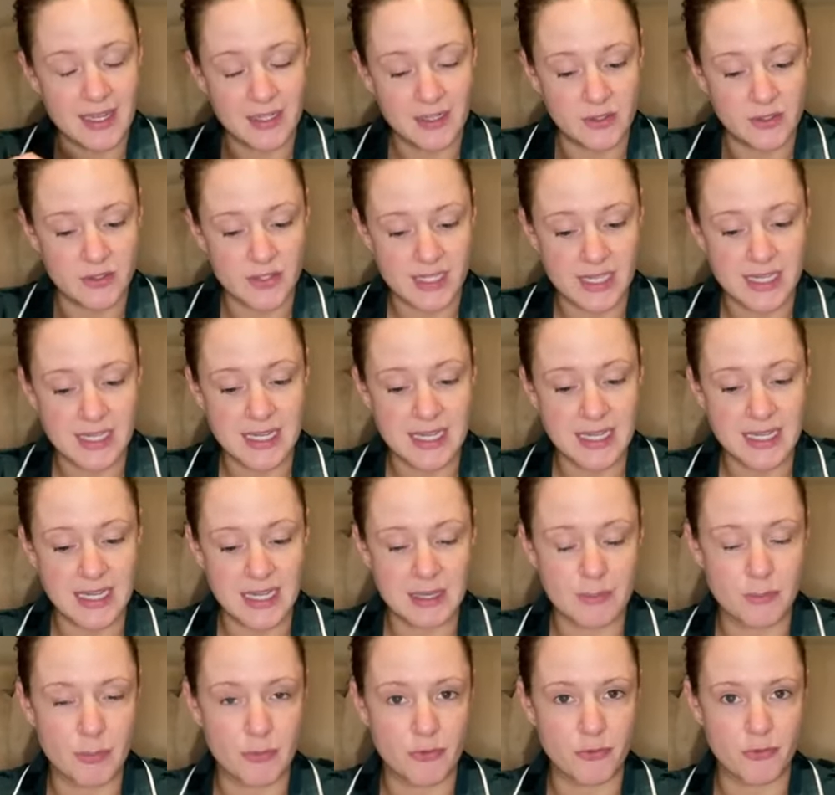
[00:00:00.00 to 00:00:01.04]
Lucy and
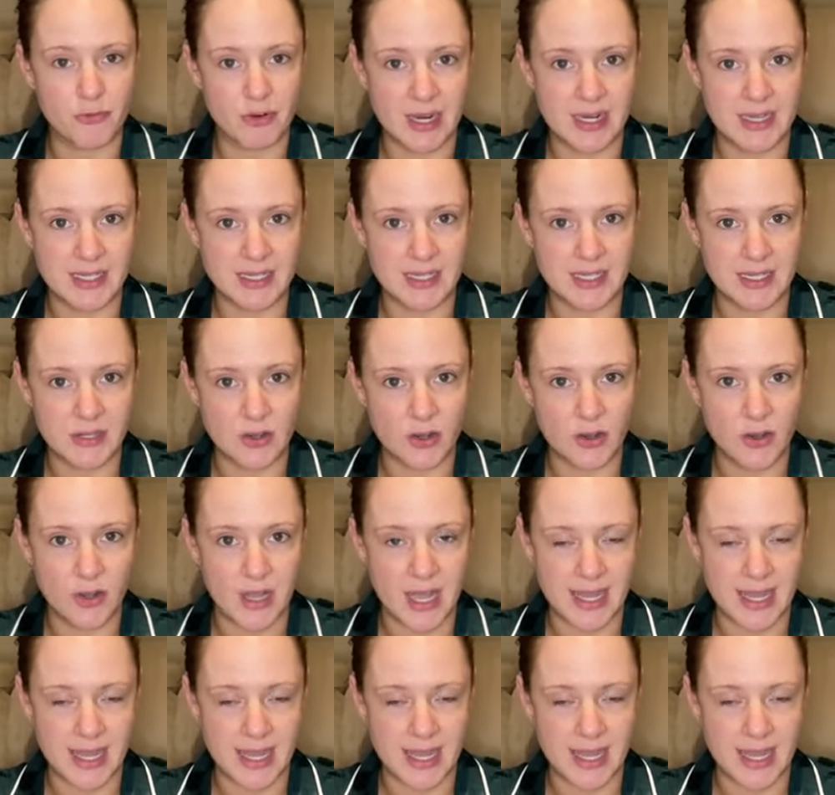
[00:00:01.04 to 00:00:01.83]
Nikki, befriended her